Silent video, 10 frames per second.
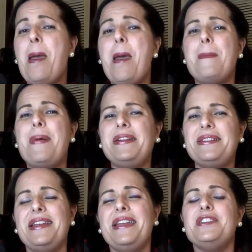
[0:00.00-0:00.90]
But
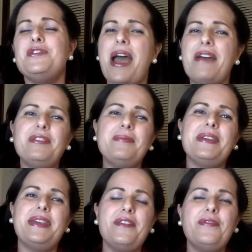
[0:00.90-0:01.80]
you have to be
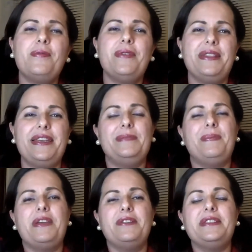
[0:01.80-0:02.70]
careful with this
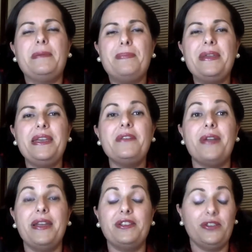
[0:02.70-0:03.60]
because the PE
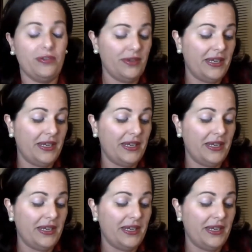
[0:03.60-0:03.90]
ratio